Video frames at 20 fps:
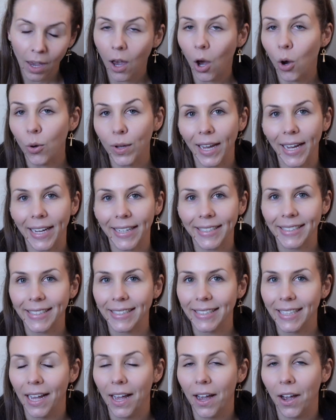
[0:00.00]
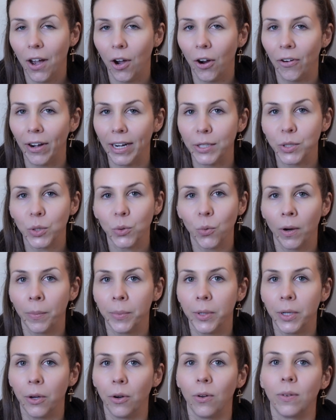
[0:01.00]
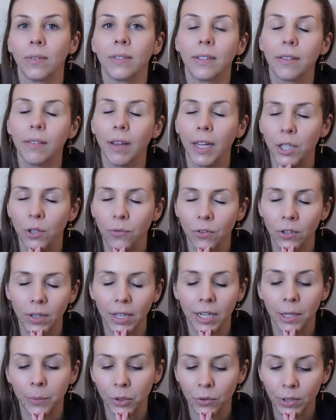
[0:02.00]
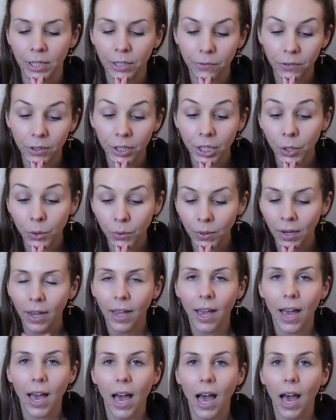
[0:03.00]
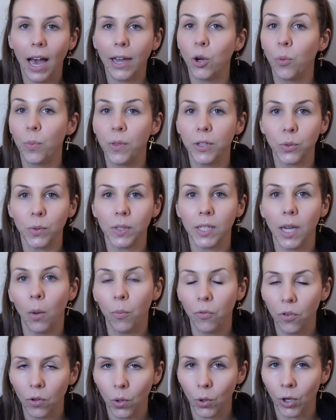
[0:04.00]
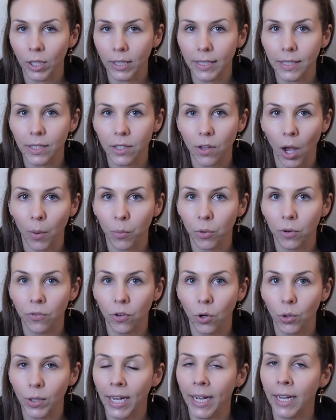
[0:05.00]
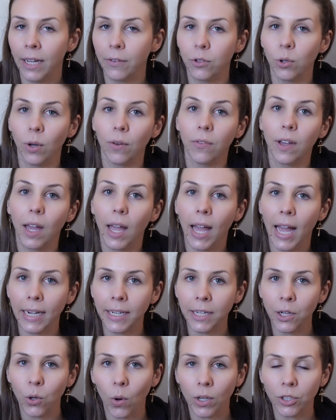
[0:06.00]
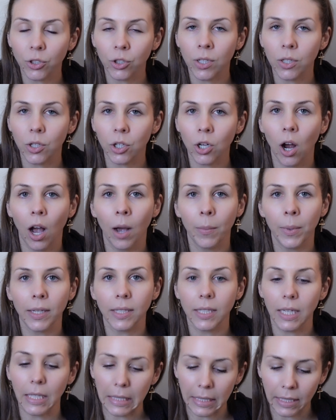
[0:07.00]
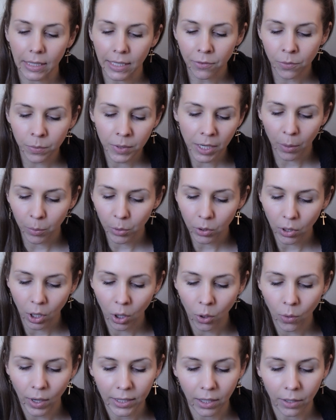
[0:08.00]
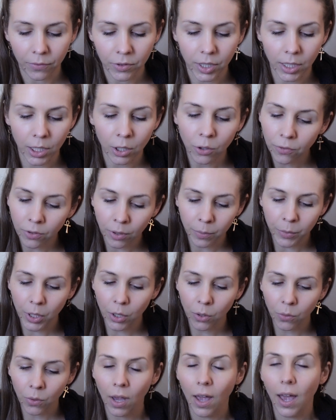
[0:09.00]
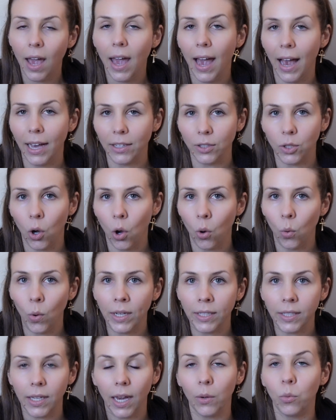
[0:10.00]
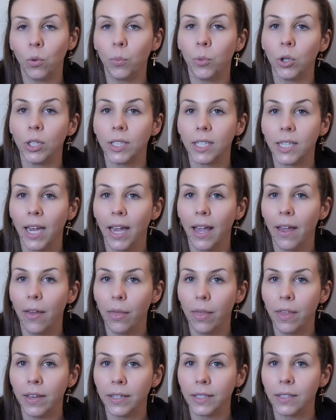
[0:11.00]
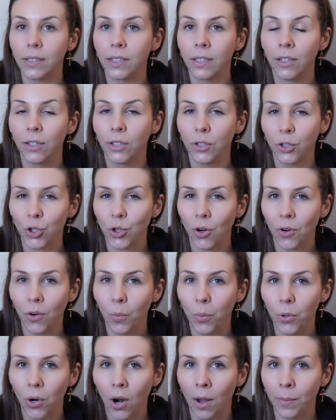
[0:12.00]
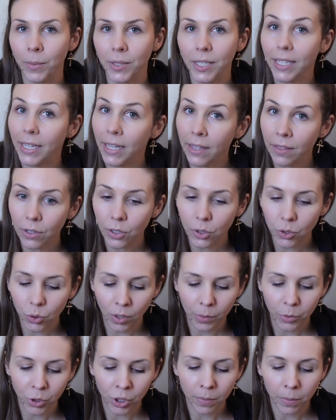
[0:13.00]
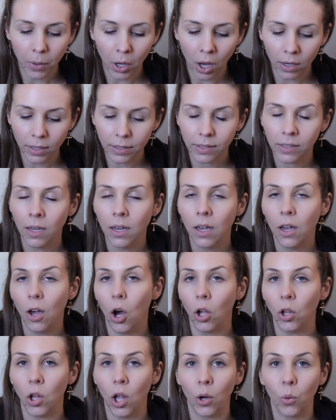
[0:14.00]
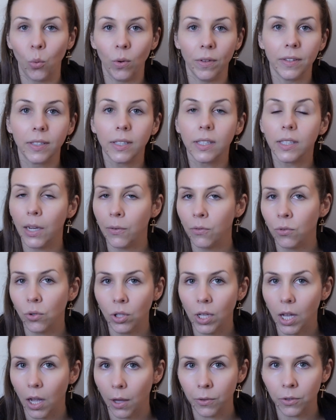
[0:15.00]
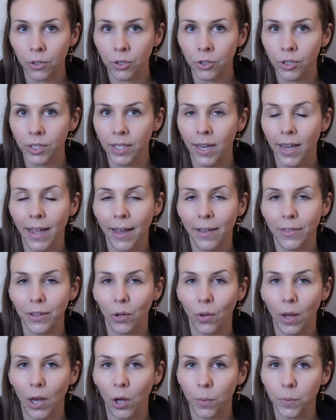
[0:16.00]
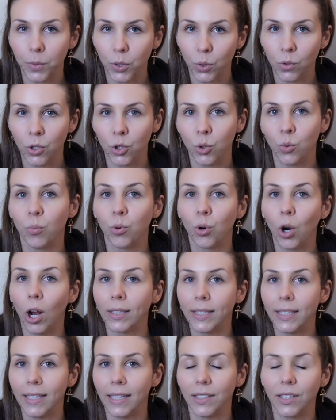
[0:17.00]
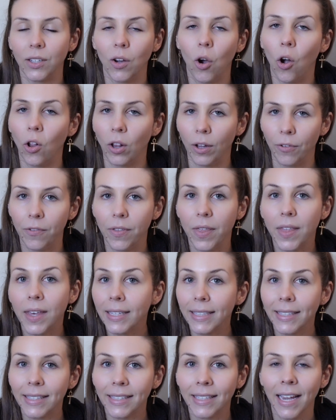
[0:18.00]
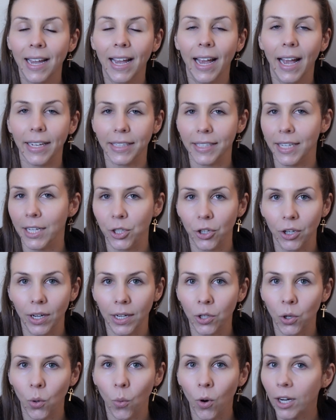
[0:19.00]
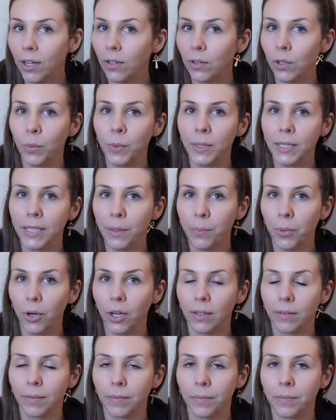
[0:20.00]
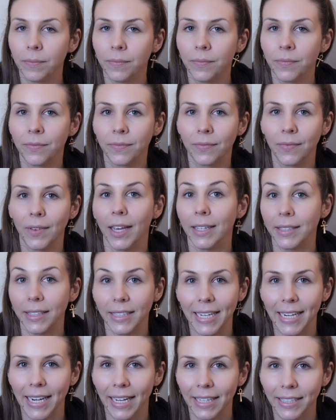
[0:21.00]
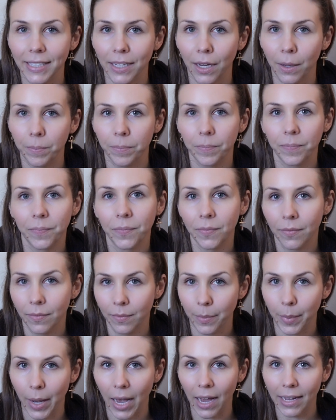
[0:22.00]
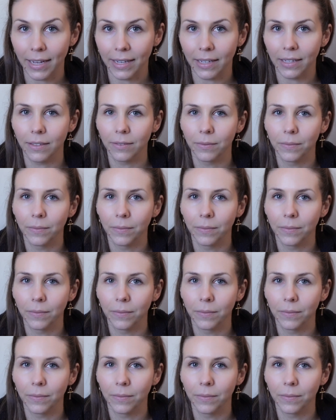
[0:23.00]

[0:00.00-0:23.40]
Okay. All right, Scorpio. Thank you for letting me read for you. I hope this was helpful or at least thought-provoking. If you have any questions or comments, leave them down below. I'd love to hear from you. As always, I will put this journal prompt in the description box along with several others. They'll help you to process all of this and take your inner work a little bit deeper. I'll see you next time. Bye.